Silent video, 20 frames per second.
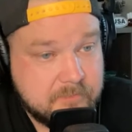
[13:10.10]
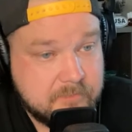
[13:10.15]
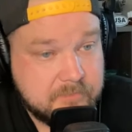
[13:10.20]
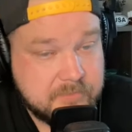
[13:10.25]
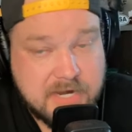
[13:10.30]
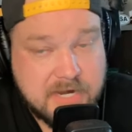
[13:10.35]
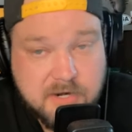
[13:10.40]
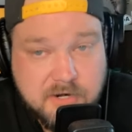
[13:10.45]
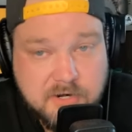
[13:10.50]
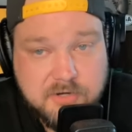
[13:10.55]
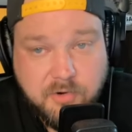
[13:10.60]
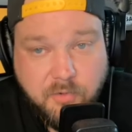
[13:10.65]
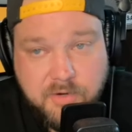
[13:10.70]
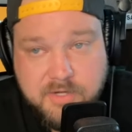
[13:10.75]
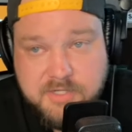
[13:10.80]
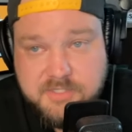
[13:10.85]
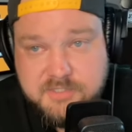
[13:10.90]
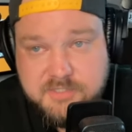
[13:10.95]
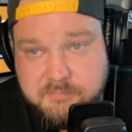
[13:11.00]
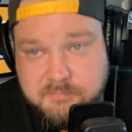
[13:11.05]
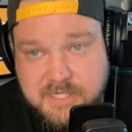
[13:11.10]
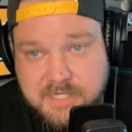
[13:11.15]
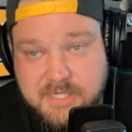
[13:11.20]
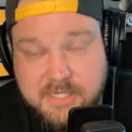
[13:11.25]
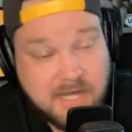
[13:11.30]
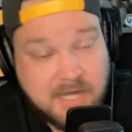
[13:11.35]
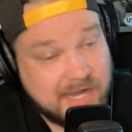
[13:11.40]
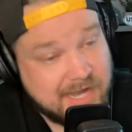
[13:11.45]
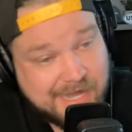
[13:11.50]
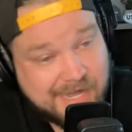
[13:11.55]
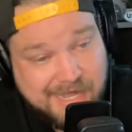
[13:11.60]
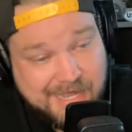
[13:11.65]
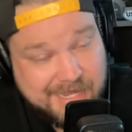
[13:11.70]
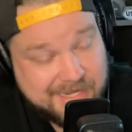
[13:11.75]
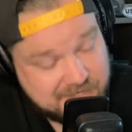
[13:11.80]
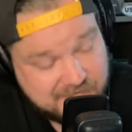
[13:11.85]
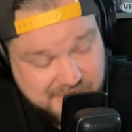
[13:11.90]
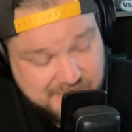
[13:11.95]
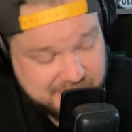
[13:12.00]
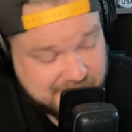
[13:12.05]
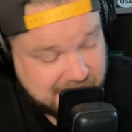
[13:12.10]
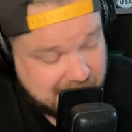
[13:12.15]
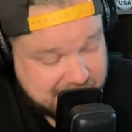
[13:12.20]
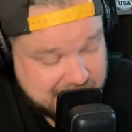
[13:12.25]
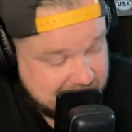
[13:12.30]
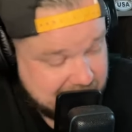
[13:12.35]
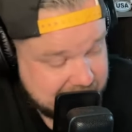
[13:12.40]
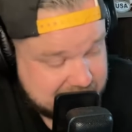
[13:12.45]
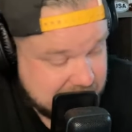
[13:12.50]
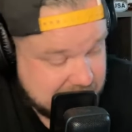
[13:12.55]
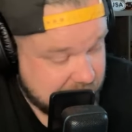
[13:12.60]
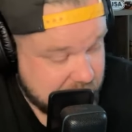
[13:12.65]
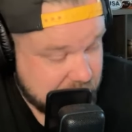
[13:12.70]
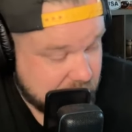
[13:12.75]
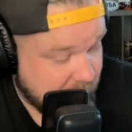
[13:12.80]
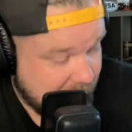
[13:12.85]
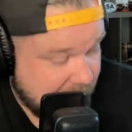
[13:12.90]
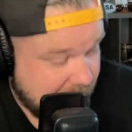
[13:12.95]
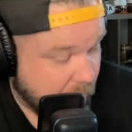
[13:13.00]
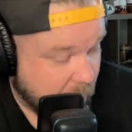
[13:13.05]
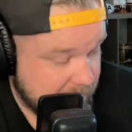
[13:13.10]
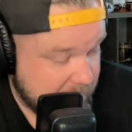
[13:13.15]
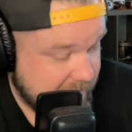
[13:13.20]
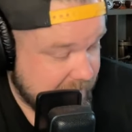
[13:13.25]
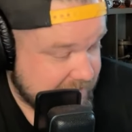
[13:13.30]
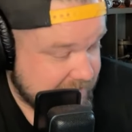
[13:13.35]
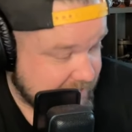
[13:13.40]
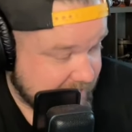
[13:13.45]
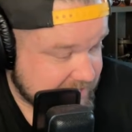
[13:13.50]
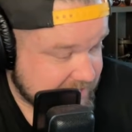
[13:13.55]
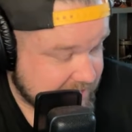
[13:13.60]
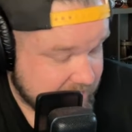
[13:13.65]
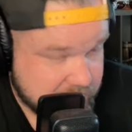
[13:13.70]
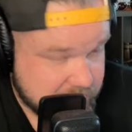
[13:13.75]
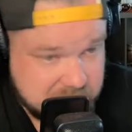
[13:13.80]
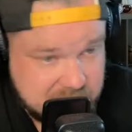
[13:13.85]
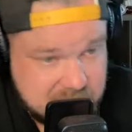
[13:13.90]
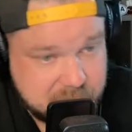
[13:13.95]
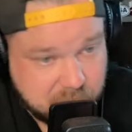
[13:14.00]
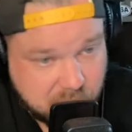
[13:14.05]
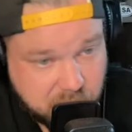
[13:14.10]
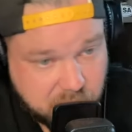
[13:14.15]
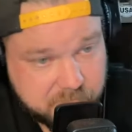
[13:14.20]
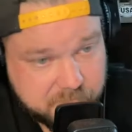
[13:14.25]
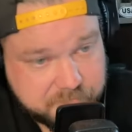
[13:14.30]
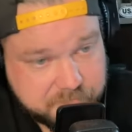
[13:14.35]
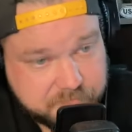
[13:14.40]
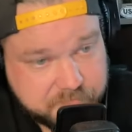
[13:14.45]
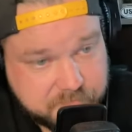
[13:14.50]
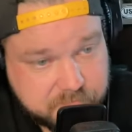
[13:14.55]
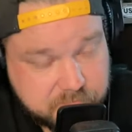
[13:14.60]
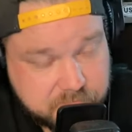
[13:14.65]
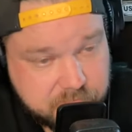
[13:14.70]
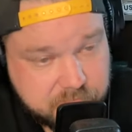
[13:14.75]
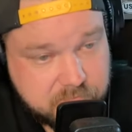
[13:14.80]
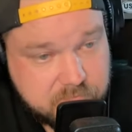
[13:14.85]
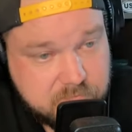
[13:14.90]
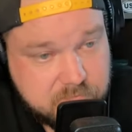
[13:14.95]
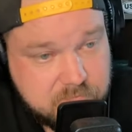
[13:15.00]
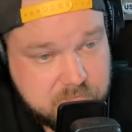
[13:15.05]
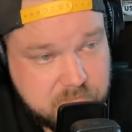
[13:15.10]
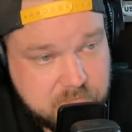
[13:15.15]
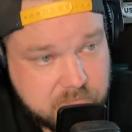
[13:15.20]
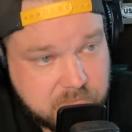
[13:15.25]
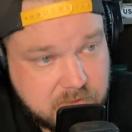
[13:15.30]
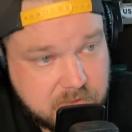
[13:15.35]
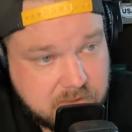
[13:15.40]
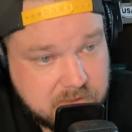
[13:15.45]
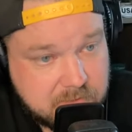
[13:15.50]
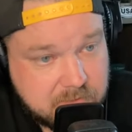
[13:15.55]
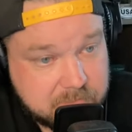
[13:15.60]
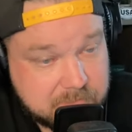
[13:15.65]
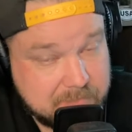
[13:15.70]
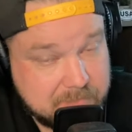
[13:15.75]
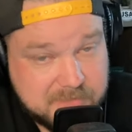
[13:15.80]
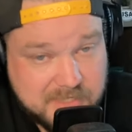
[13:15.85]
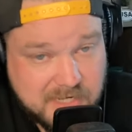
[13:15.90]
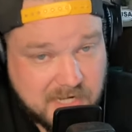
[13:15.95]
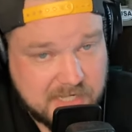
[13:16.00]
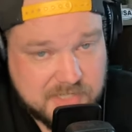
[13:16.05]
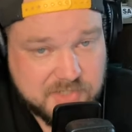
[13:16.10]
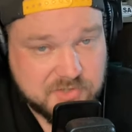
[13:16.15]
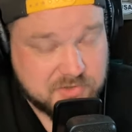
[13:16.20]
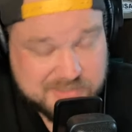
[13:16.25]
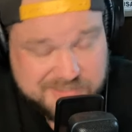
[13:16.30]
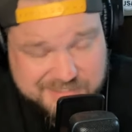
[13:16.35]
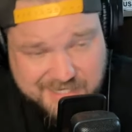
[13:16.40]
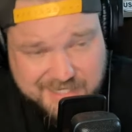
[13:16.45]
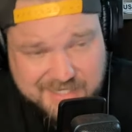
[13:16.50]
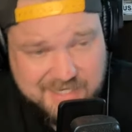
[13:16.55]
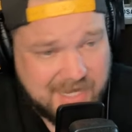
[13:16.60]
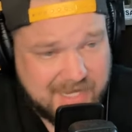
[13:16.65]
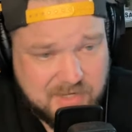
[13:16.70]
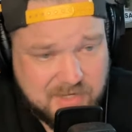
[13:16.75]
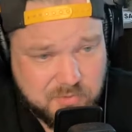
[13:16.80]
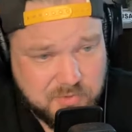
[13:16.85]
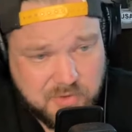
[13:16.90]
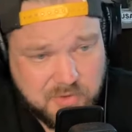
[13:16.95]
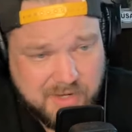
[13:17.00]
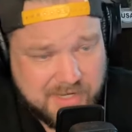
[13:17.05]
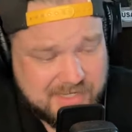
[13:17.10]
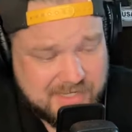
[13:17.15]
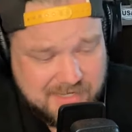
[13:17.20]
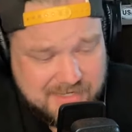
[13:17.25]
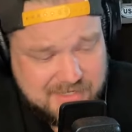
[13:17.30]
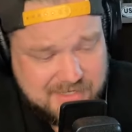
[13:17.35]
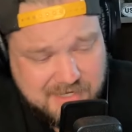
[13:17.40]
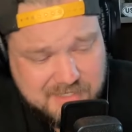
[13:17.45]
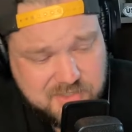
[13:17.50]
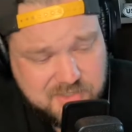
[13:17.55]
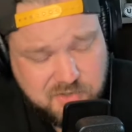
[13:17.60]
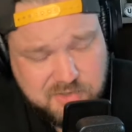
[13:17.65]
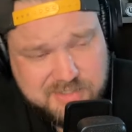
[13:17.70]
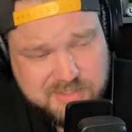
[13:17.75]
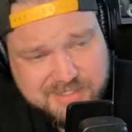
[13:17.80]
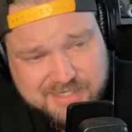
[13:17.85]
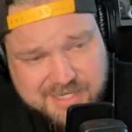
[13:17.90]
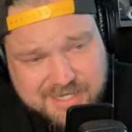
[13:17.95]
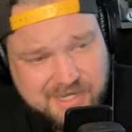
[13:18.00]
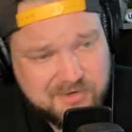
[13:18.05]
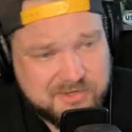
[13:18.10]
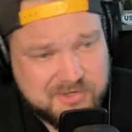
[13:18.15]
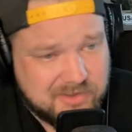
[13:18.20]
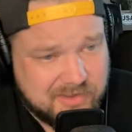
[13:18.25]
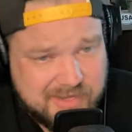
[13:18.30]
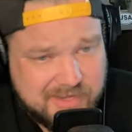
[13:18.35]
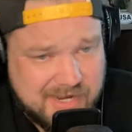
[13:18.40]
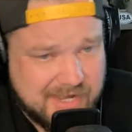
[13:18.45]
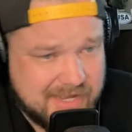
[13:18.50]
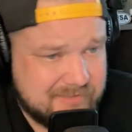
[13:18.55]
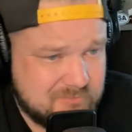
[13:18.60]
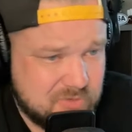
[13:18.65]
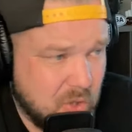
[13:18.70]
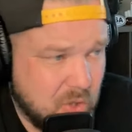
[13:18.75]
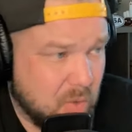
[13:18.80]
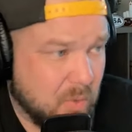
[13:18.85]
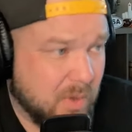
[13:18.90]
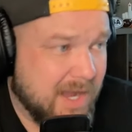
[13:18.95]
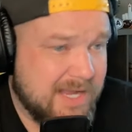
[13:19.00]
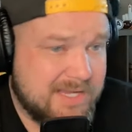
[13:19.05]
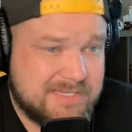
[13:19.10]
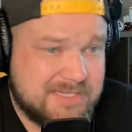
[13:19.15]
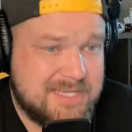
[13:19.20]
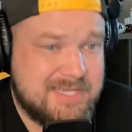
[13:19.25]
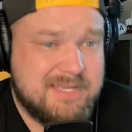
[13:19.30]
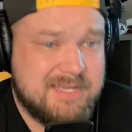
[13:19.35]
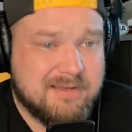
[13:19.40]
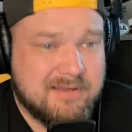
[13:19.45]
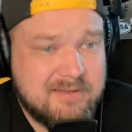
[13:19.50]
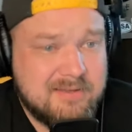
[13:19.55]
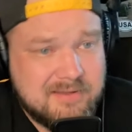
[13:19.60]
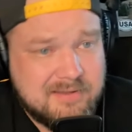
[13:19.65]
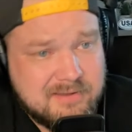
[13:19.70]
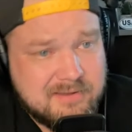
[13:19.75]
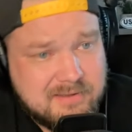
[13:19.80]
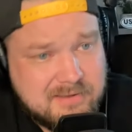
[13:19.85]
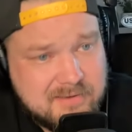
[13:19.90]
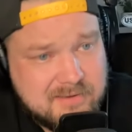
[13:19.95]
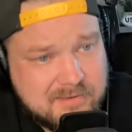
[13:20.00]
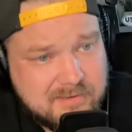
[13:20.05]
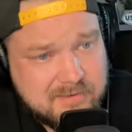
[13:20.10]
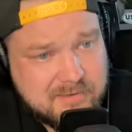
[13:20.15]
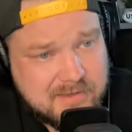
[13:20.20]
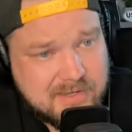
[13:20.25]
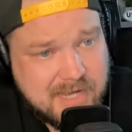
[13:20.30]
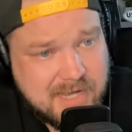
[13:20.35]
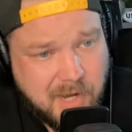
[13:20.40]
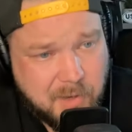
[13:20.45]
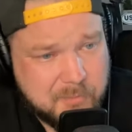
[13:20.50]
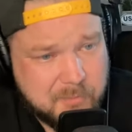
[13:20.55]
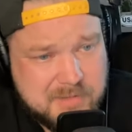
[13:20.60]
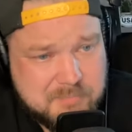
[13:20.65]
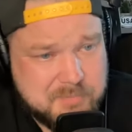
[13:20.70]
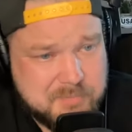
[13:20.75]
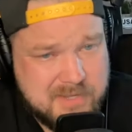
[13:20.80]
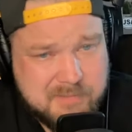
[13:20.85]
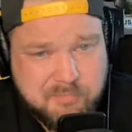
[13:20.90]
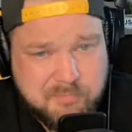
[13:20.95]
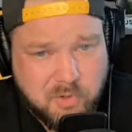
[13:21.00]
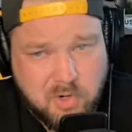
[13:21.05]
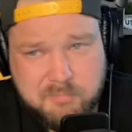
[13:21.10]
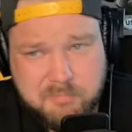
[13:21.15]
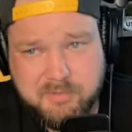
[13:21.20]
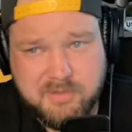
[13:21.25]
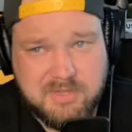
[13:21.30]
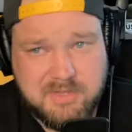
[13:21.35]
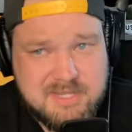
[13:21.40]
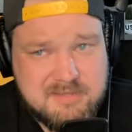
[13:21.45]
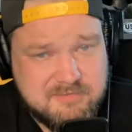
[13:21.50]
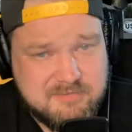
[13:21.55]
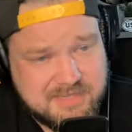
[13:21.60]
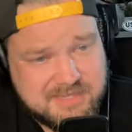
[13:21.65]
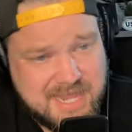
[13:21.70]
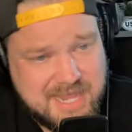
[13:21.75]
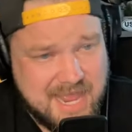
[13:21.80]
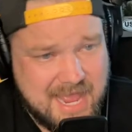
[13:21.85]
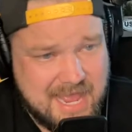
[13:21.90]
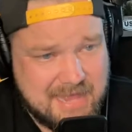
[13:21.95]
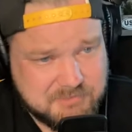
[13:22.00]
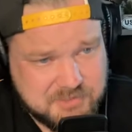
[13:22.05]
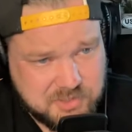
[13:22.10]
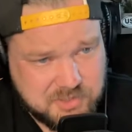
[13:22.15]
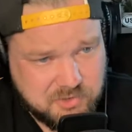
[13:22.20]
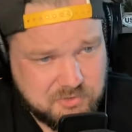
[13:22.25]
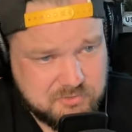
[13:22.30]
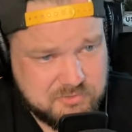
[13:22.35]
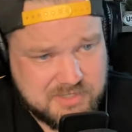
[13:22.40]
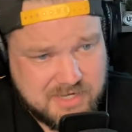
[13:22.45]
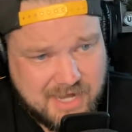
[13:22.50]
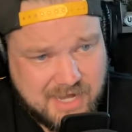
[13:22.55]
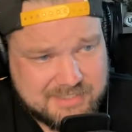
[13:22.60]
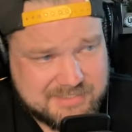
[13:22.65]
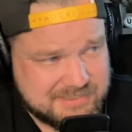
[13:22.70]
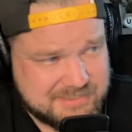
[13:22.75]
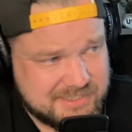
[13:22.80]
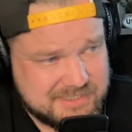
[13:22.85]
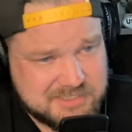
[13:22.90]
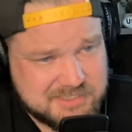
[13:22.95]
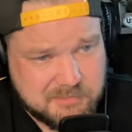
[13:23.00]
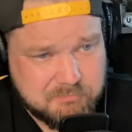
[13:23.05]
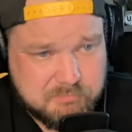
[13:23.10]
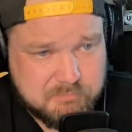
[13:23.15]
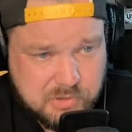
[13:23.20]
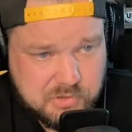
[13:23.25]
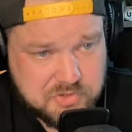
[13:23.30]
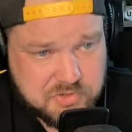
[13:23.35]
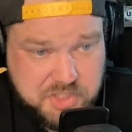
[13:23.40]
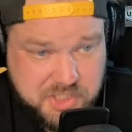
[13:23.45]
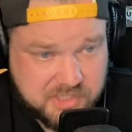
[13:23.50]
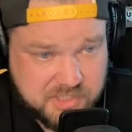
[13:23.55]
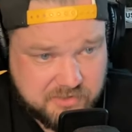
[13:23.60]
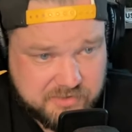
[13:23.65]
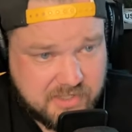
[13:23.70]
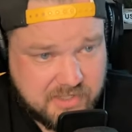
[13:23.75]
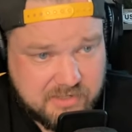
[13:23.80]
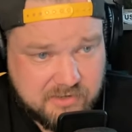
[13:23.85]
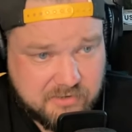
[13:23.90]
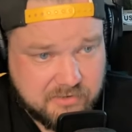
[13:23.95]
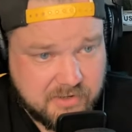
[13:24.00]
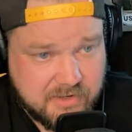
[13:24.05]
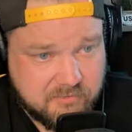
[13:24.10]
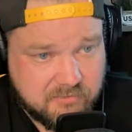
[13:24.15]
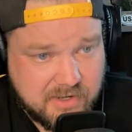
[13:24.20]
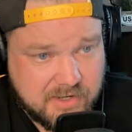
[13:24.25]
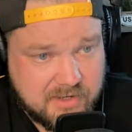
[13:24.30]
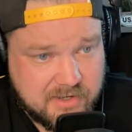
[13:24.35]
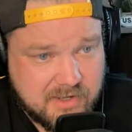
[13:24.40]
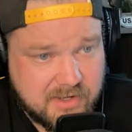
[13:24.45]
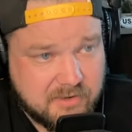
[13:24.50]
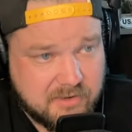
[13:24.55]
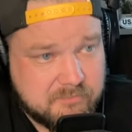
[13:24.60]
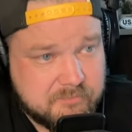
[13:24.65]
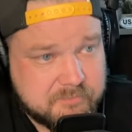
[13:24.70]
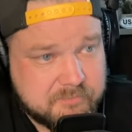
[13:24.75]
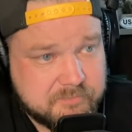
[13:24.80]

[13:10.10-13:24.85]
There are going to be, I can't tell you how many dozen people. Maybe hundreds. I don't know. I couldn't calculate. I have no idea how many people are believing the absolute nonsense and bullshit on the internet right now.